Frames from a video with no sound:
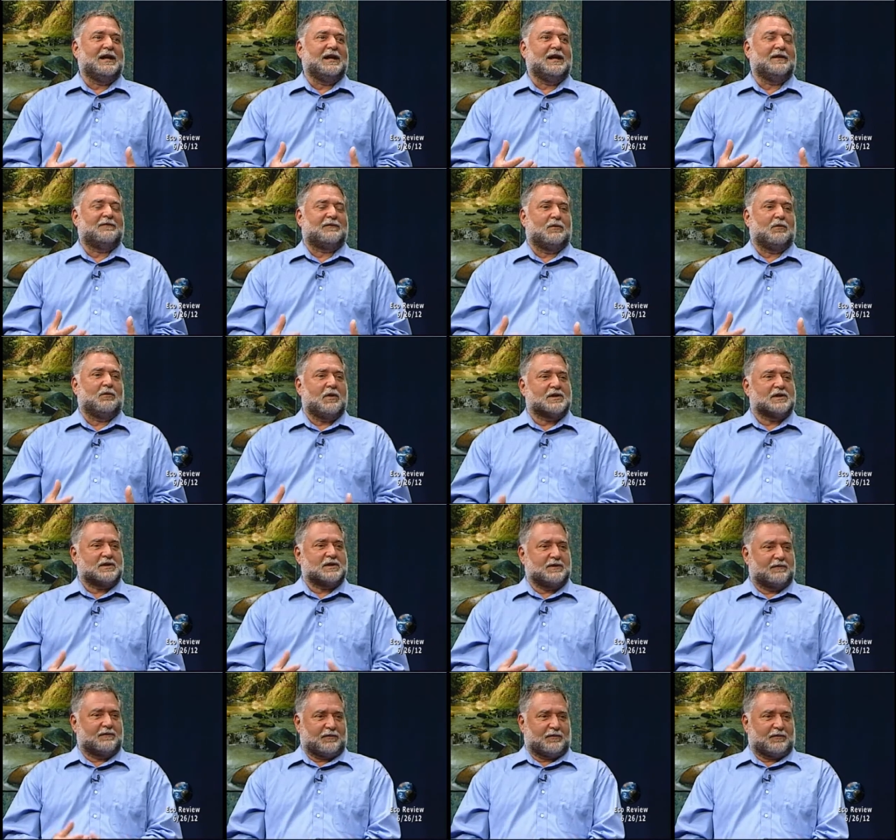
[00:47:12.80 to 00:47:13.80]
if it
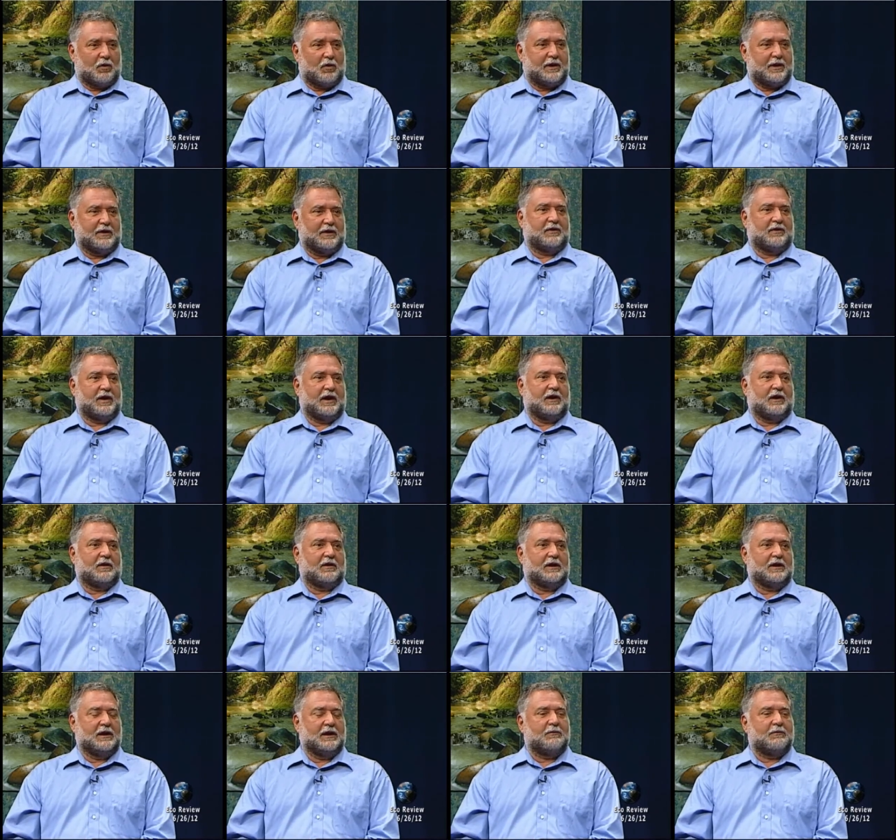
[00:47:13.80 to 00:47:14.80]
wasn't for oil there,
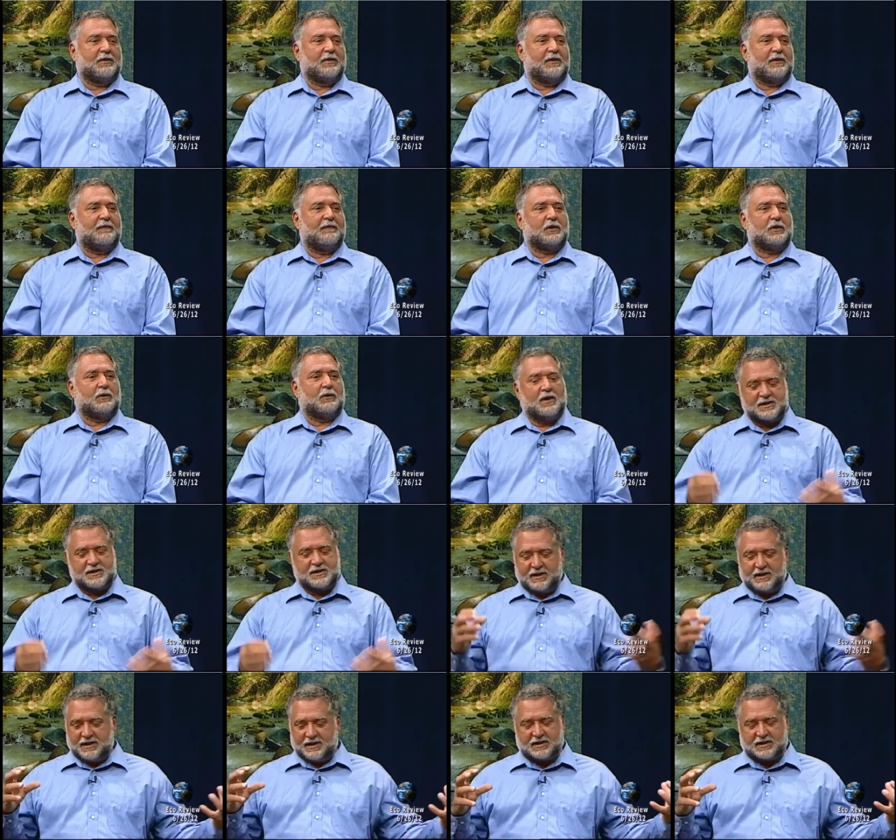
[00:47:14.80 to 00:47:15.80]
you know, if there
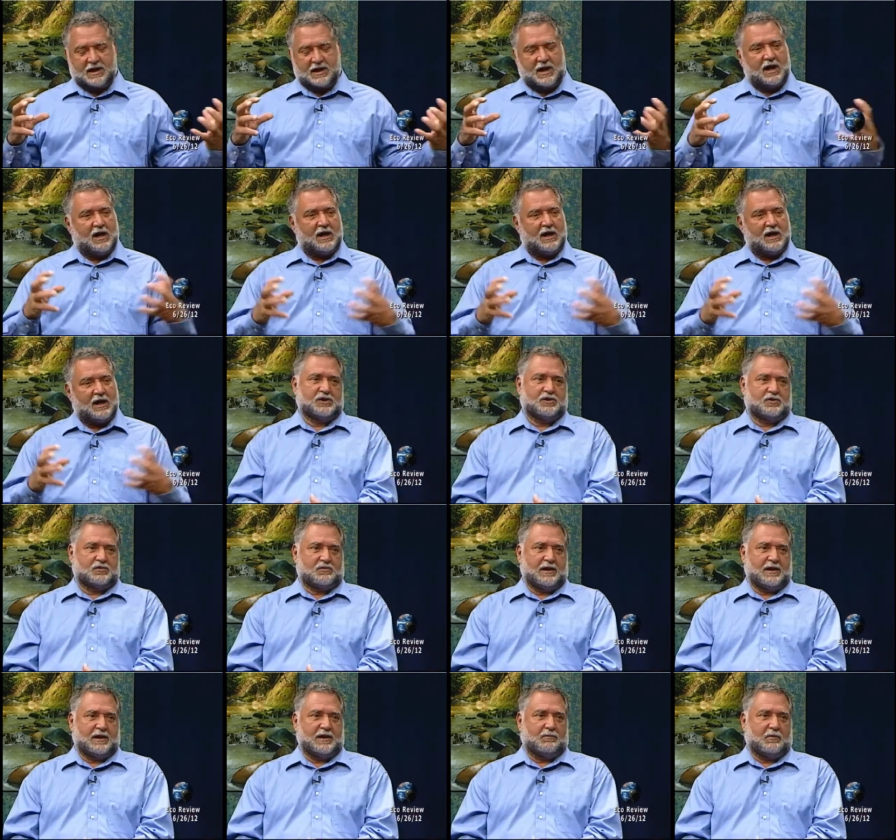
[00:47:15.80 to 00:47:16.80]
wasn't this
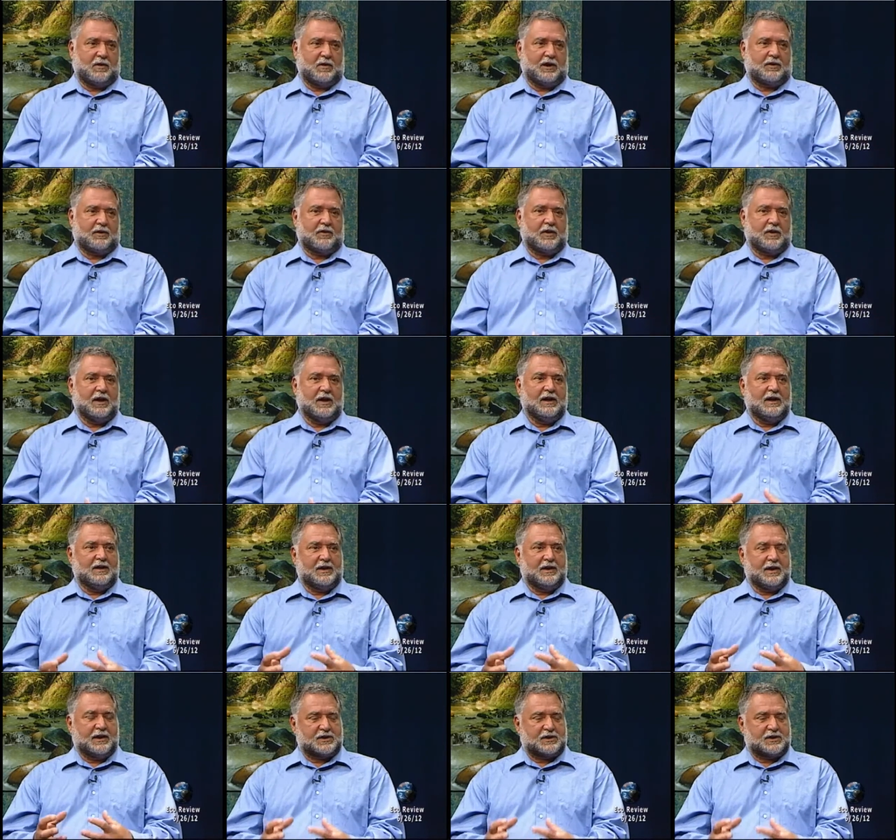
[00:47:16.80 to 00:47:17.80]
concentrated wealth
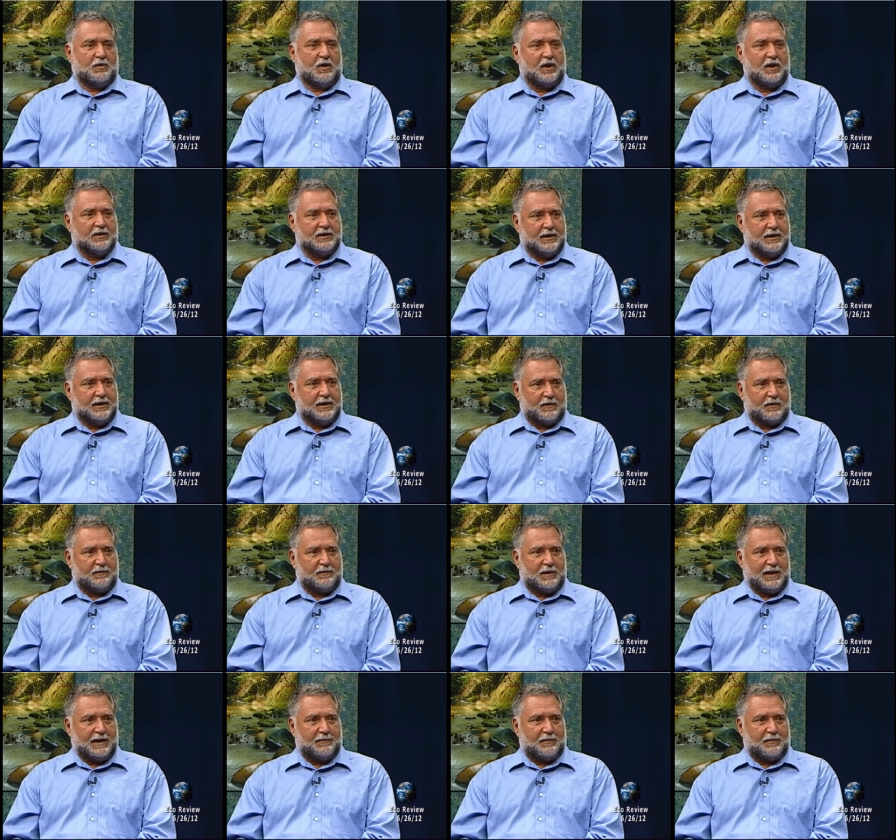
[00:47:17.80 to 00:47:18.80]
that a small number
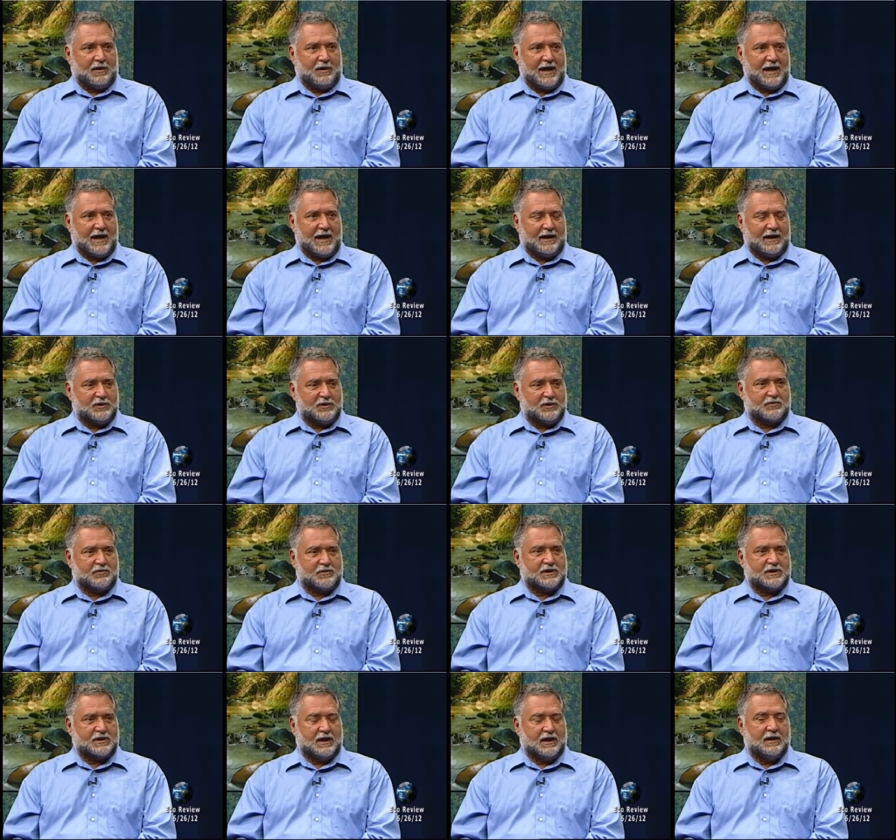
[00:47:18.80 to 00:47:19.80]
of people had an
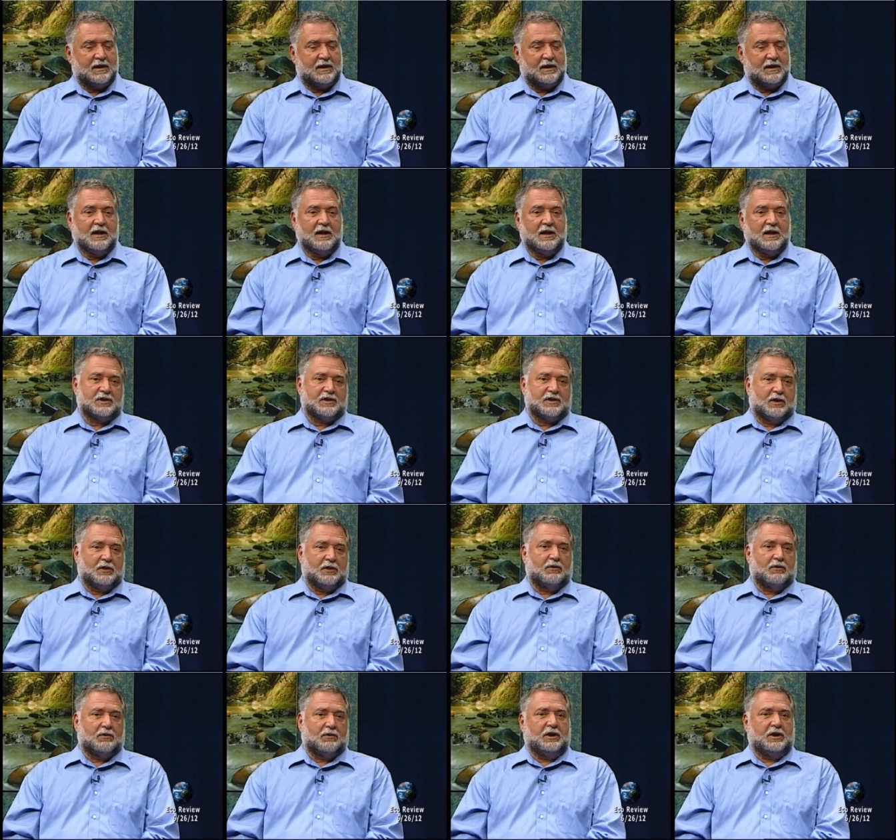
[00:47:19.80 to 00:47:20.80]
interest in.
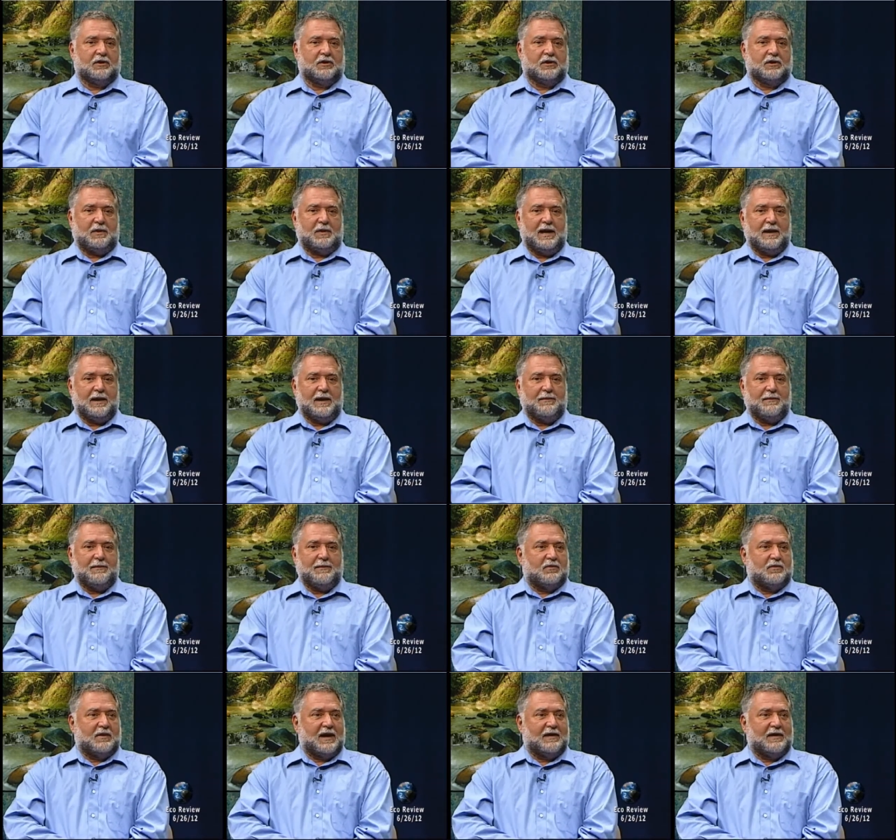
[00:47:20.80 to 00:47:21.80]
So, you know, the people
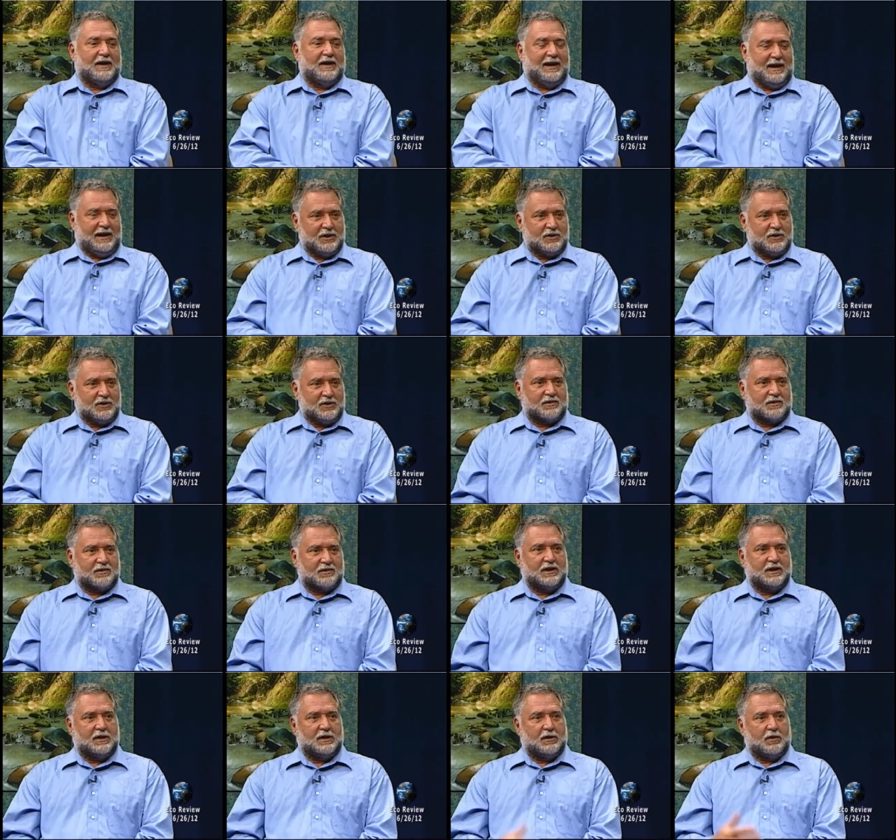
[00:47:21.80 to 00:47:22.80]
who have an
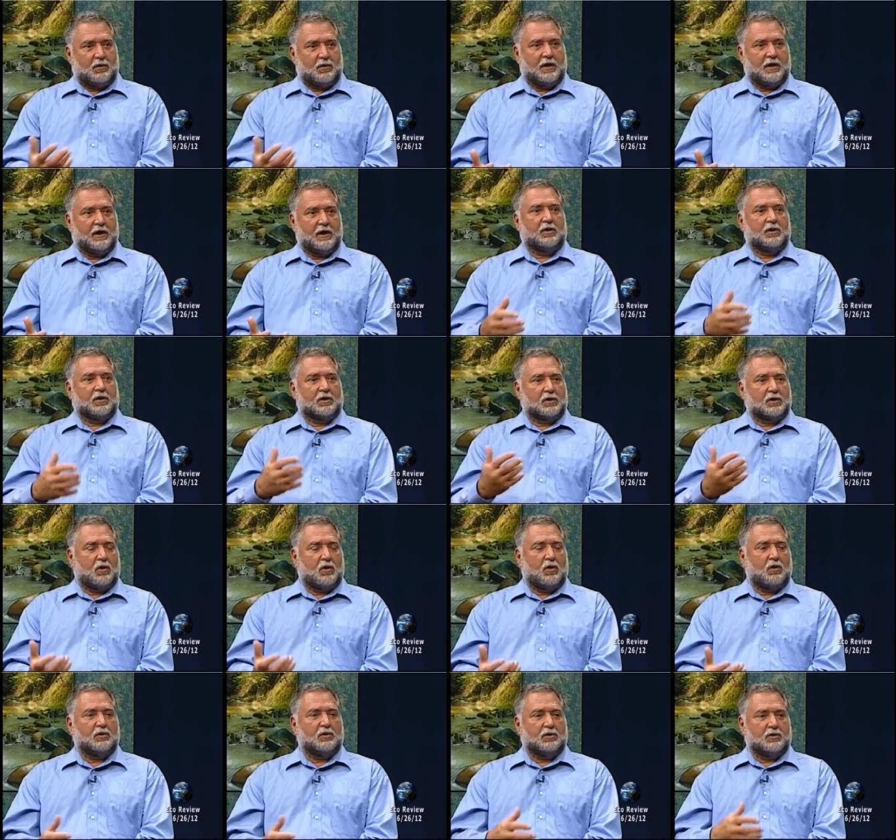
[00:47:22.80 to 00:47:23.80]
interest in oil or
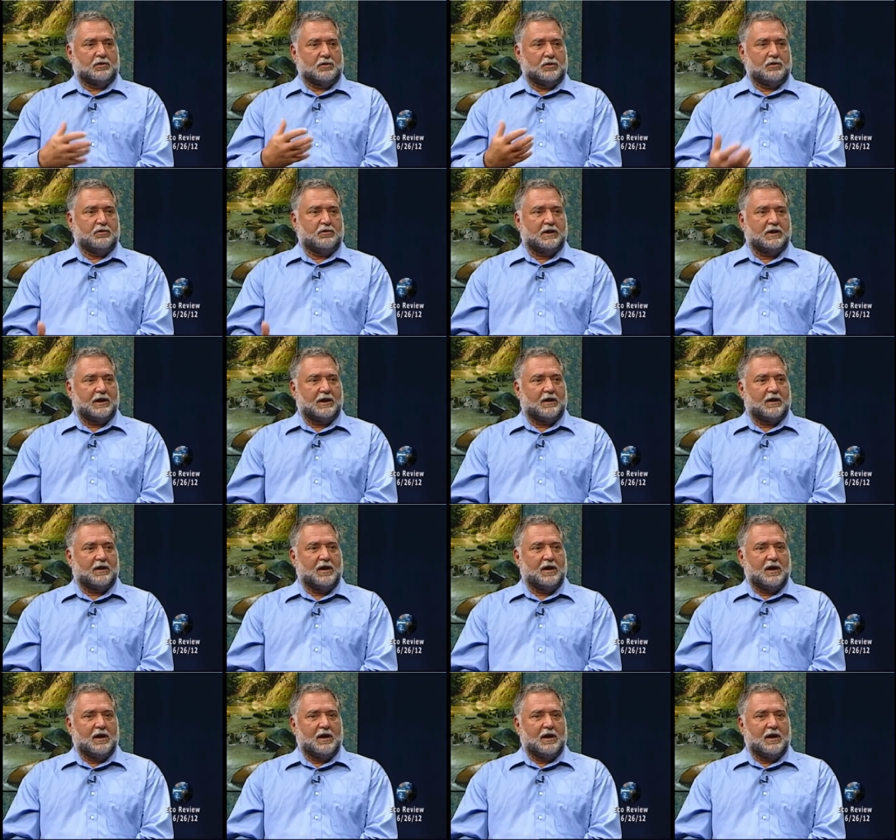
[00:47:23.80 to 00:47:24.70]
coal or nuclear